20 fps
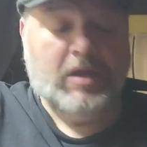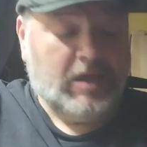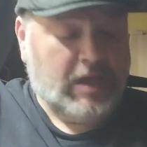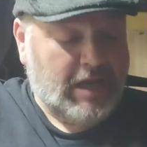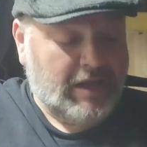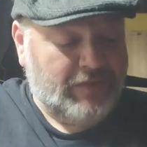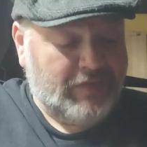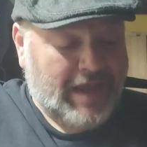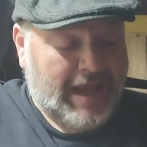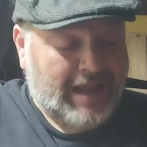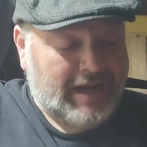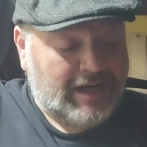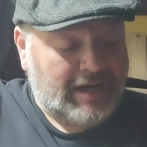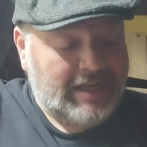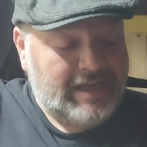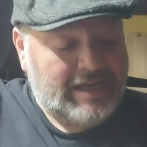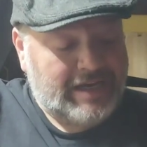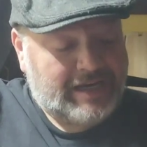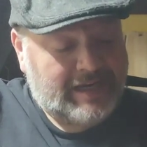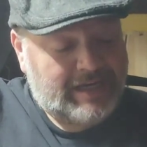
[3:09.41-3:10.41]
And that
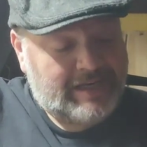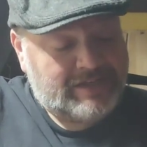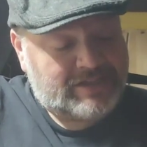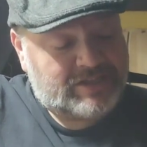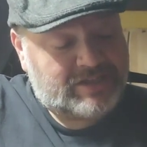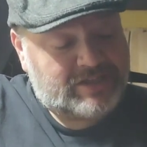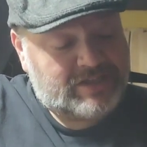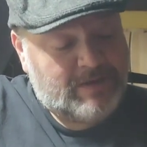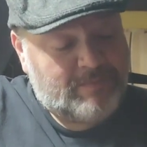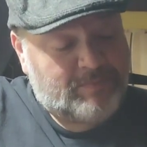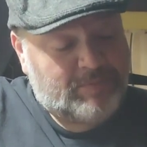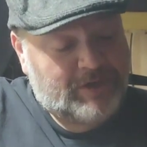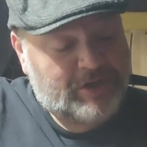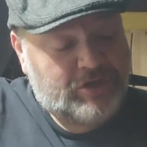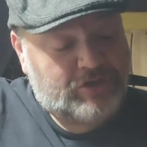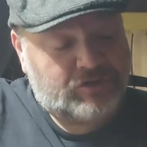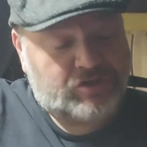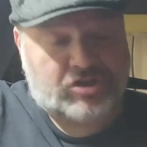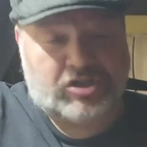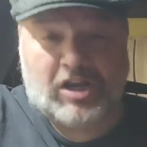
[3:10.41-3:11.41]
lick is
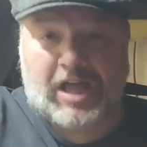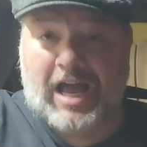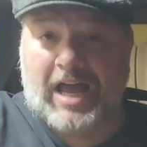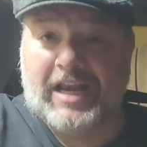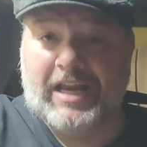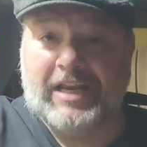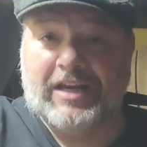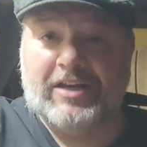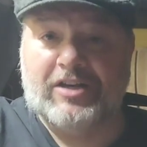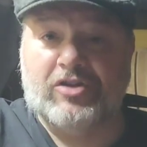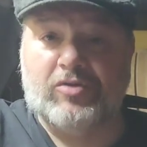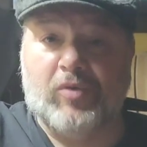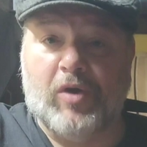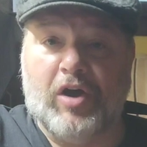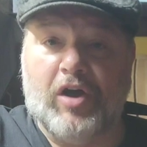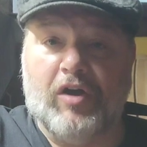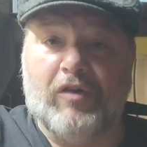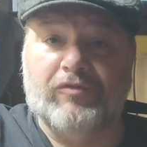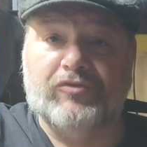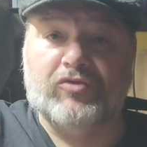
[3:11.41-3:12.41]
simply you're sliding into
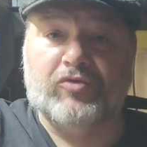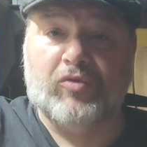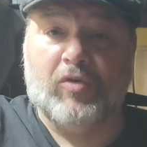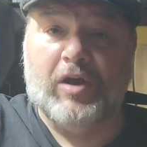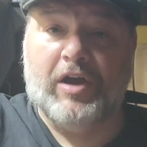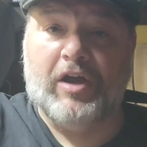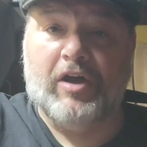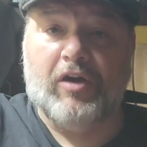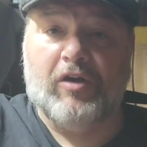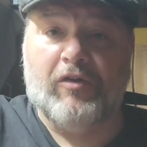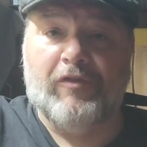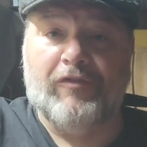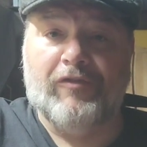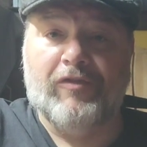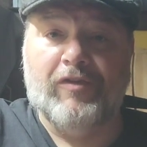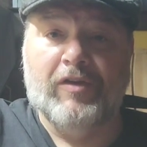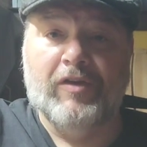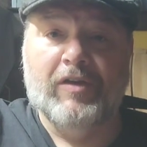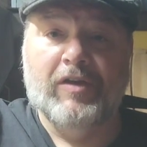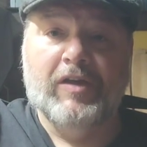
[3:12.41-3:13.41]
12, 12,
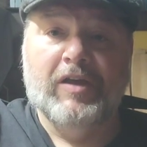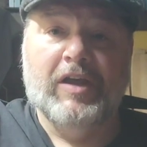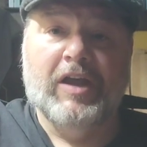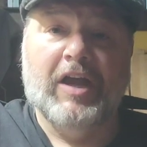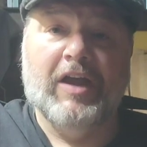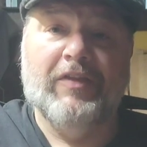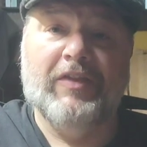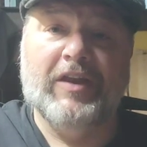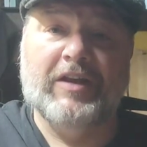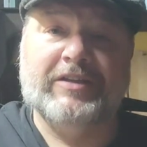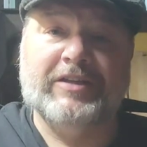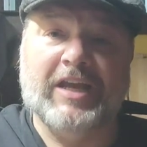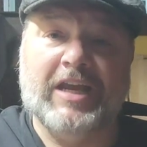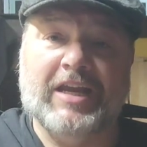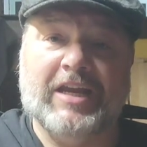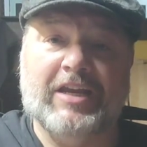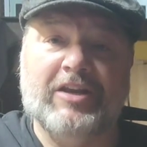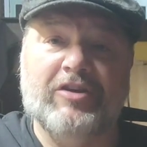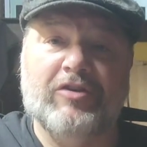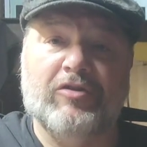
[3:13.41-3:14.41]
and then
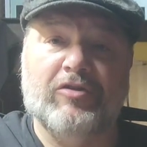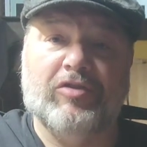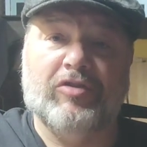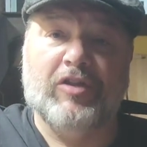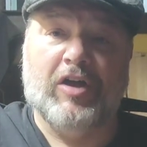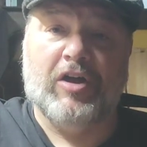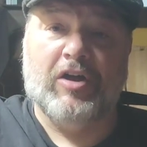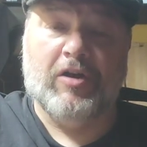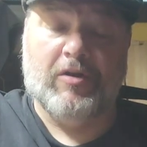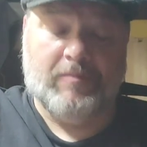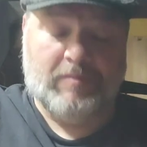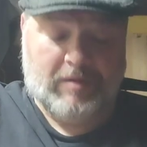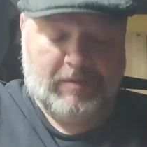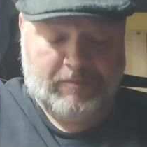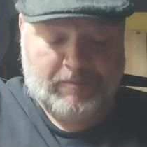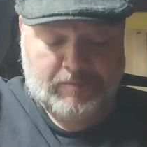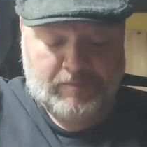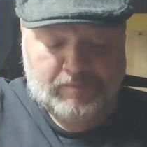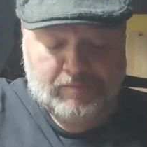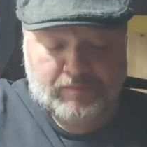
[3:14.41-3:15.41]
taking your
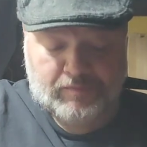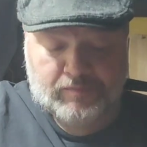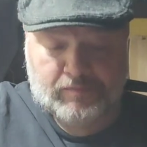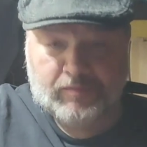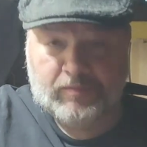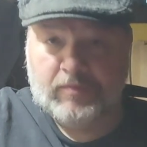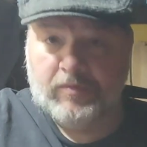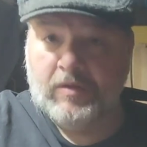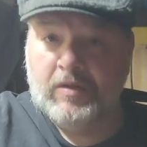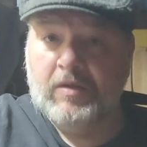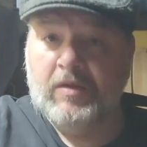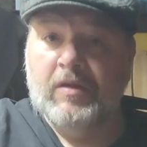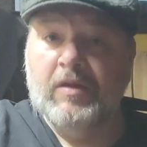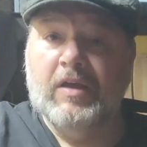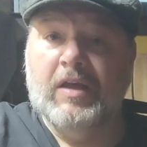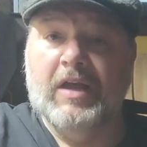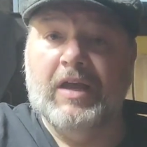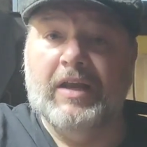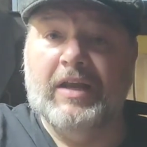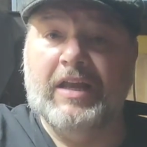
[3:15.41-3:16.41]
thumb
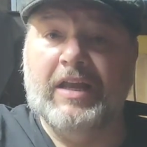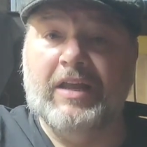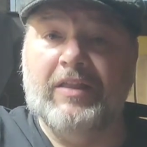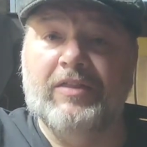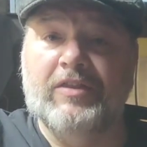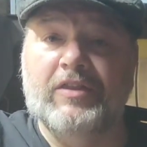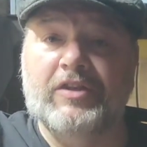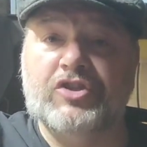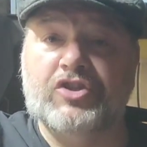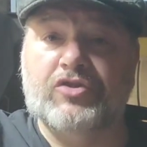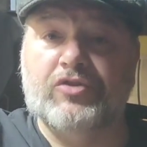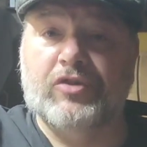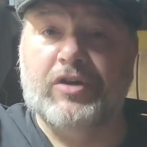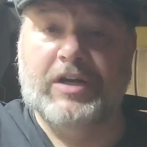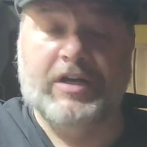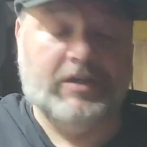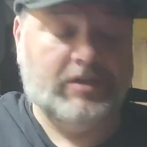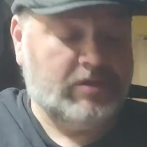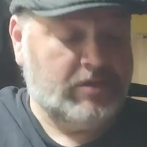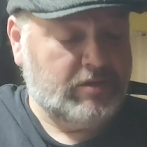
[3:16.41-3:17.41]
and hitting the
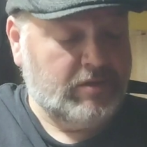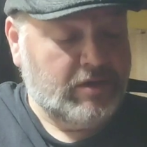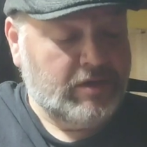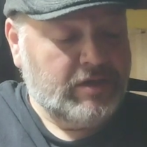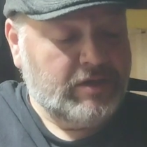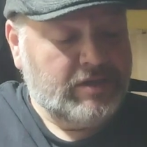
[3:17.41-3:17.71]
strings.